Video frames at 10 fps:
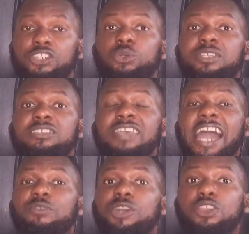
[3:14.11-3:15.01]
You
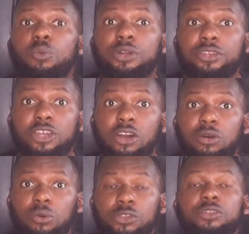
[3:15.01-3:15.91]
decide where you want to
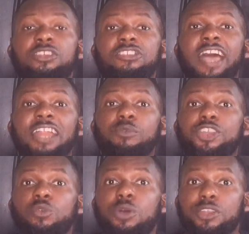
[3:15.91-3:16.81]
go. You decide where
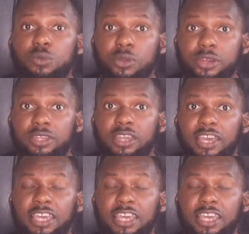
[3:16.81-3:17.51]
you want to work.